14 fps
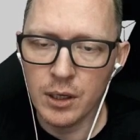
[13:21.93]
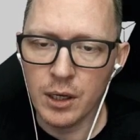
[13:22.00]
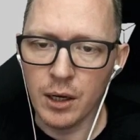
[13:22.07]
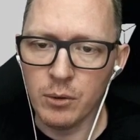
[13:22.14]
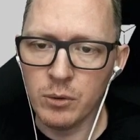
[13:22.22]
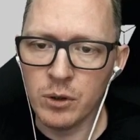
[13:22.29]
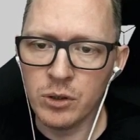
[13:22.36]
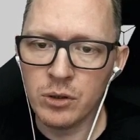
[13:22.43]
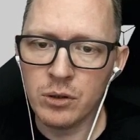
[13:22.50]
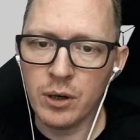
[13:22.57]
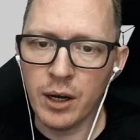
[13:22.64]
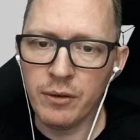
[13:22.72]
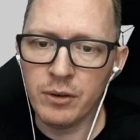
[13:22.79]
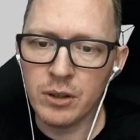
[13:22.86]
and once you
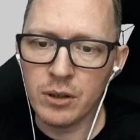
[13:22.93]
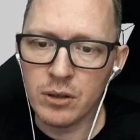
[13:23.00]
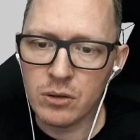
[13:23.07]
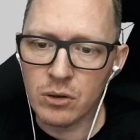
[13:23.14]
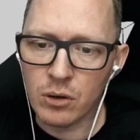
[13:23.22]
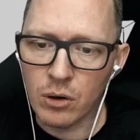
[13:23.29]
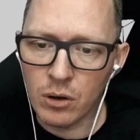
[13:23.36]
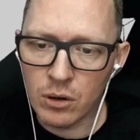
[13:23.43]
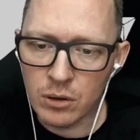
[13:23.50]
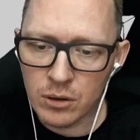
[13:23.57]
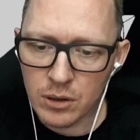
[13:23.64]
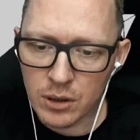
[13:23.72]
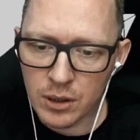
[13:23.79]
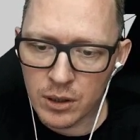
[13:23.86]
have it
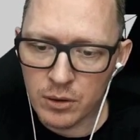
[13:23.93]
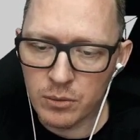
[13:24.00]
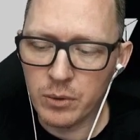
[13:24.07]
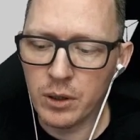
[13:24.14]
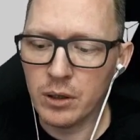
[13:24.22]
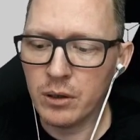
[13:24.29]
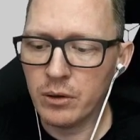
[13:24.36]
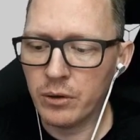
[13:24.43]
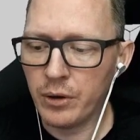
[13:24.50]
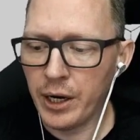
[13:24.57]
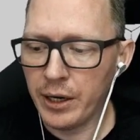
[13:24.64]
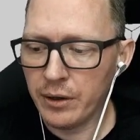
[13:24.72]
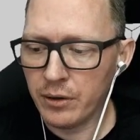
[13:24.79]
installed, it will create